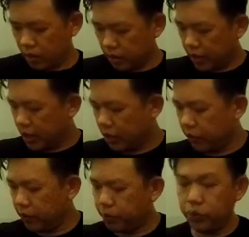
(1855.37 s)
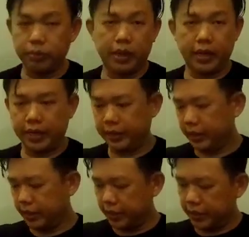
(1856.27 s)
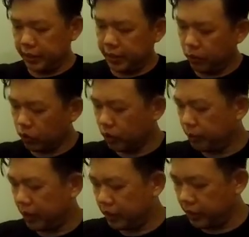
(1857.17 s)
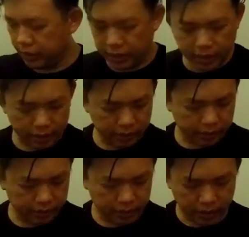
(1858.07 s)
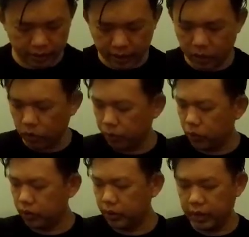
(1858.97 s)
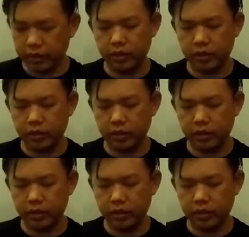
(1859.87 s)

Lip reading: Okay, I already put the water bladder inside. I think I will put the